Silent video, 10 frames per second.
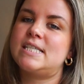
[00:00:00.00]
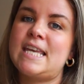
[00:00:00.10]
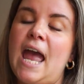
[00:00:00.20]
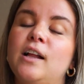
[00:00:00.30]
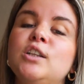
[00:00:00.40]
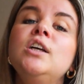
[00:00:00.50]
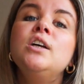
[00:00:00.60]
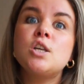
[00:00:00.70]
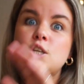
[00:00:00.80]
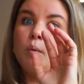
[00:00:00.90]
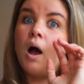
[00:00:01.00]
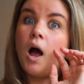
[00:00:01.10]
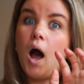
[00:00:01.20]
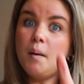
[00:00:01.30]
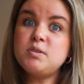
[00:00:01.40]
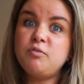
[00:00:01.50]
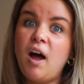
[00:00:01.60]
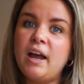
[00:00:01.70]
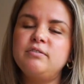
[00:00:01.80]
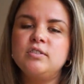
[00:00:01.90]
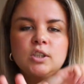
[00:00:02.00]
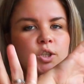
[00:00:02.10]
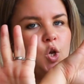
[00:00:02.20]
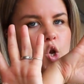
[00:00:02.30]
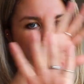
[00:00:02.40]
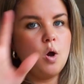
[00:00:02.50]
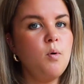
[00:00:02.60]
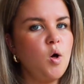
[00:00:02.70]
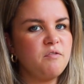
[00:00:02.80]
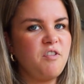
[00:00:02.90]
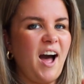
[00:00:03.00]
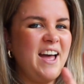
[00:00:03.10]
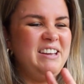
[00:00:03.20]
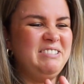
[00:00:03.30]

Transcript: scale. So up to 5, no more than 5.